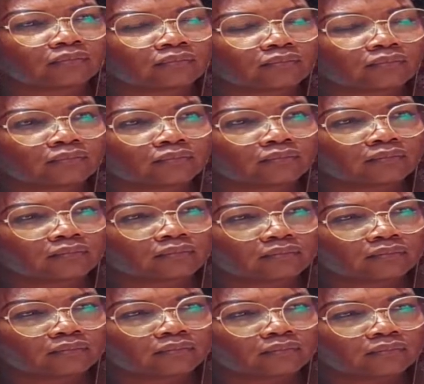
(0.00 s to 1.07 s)

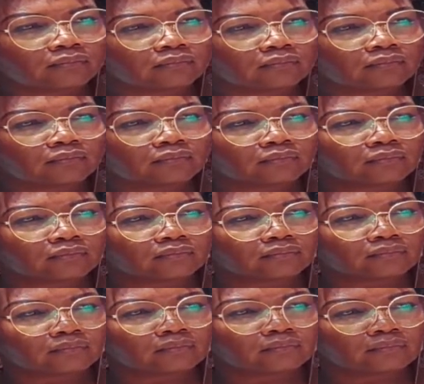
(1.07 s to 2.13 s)

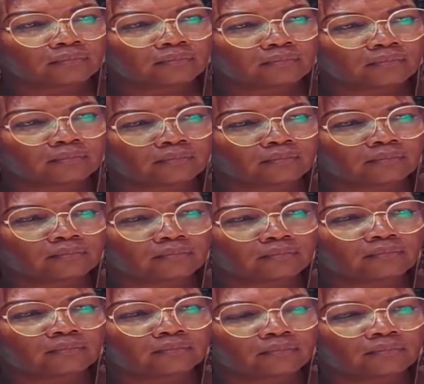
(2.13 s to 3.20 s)

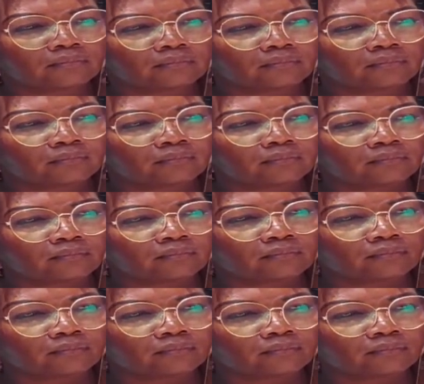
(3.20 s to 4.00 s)
The person shown says nothing.